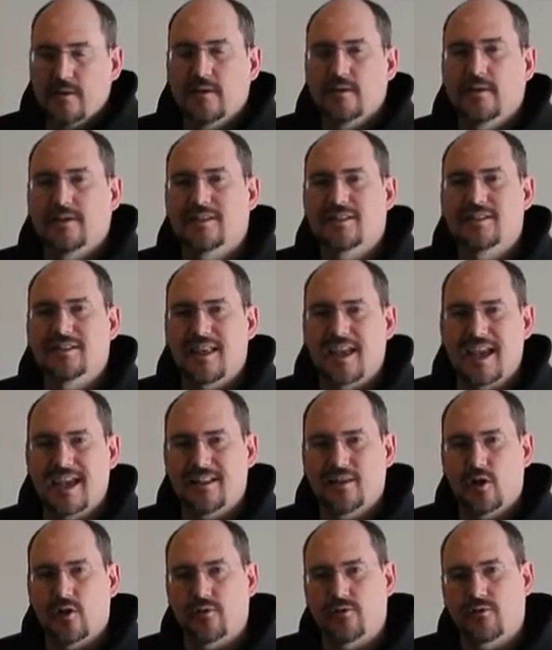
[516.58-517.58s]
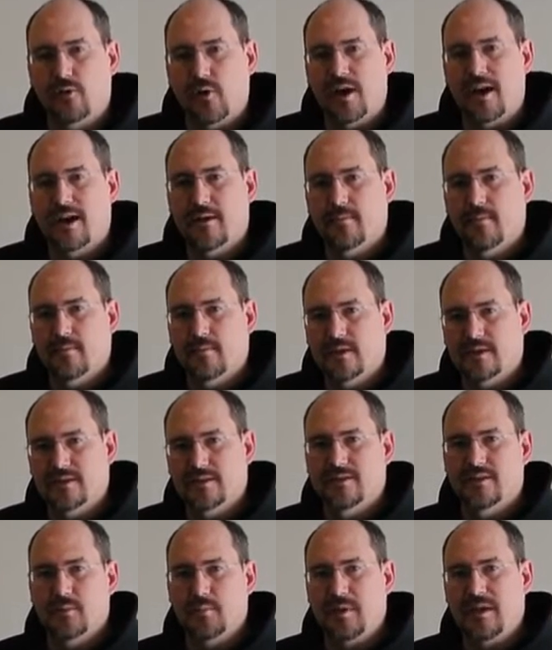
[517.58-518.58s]
This is the halo frame. This
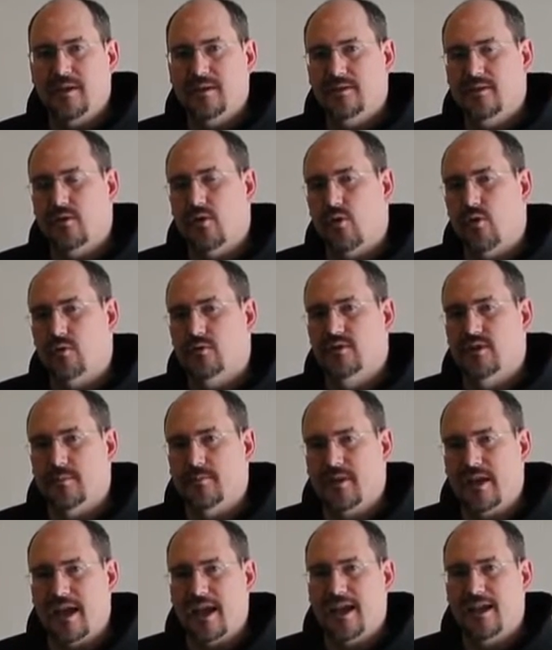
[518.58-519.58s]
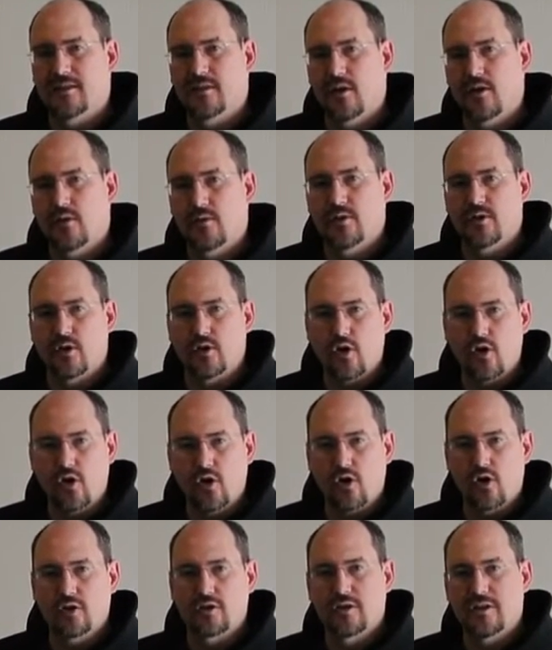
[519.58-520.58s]
is the piece that holds up the halo and the
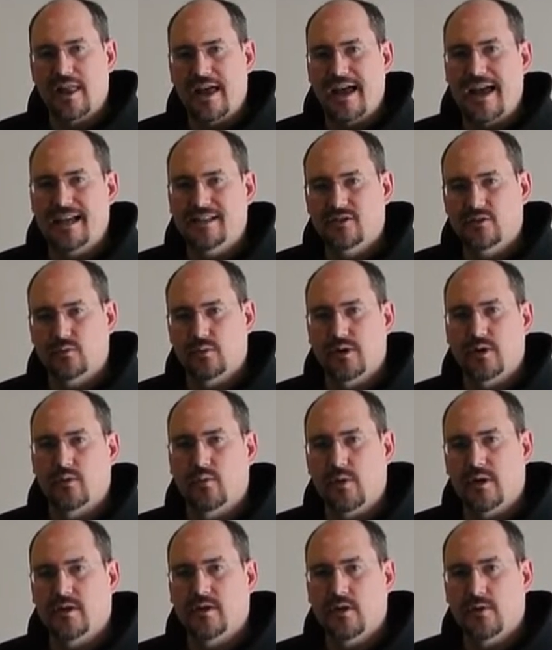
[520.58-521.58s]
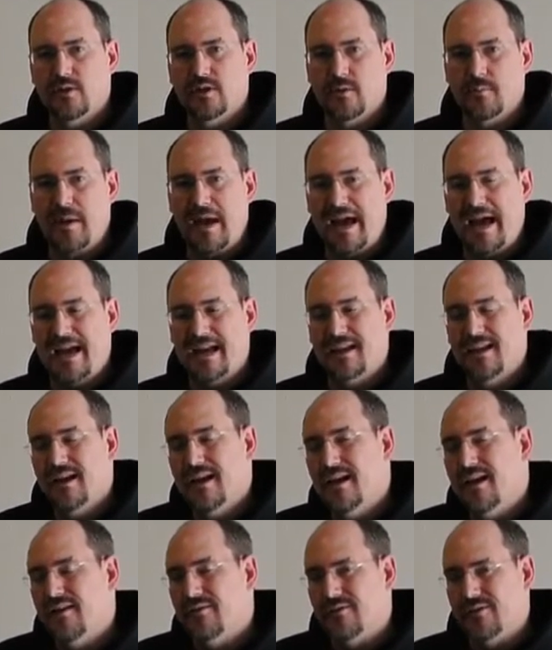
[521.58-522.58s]
hard glass rear window at the back.
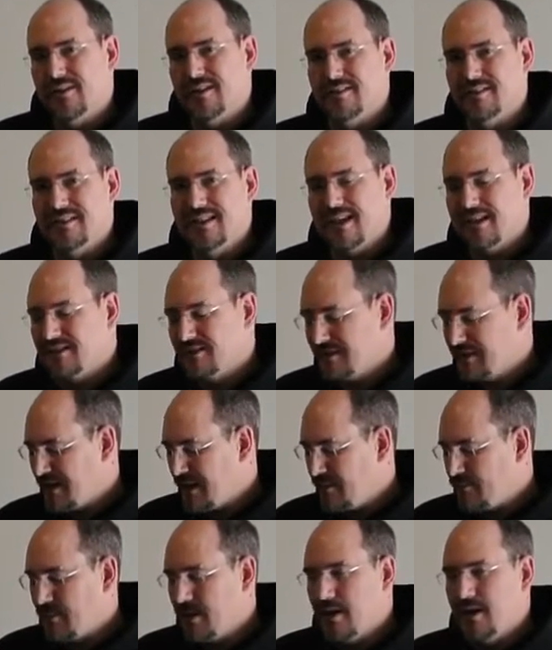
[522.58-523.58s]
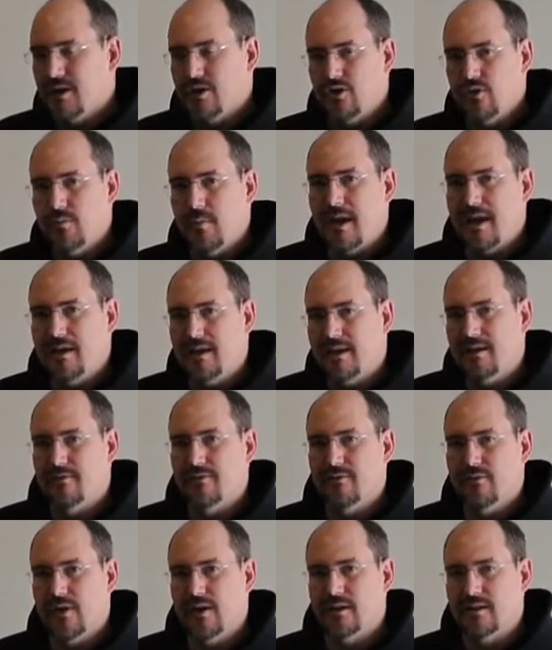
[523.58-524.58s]
For this next step, you may need a
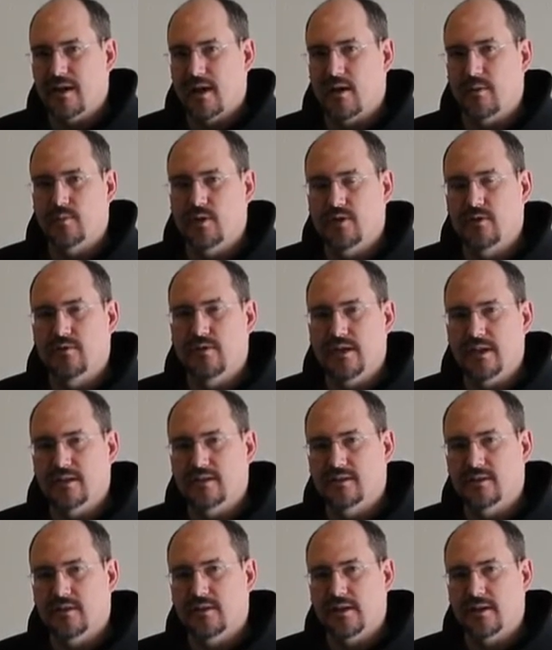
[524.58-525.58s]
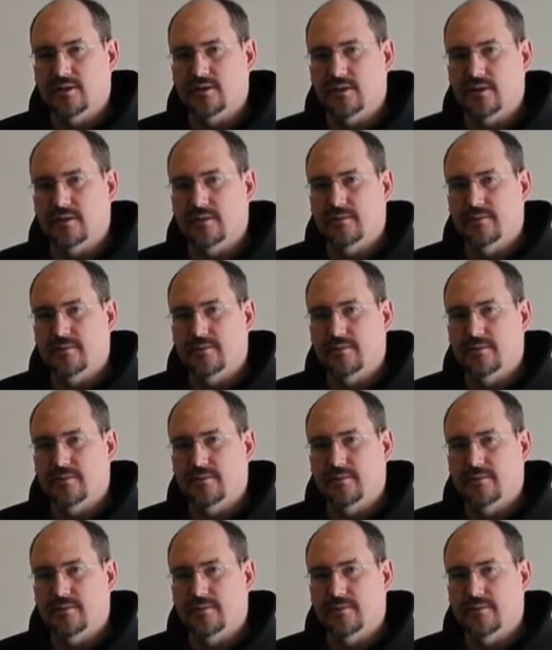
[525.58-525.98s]
friend to help you do the installation.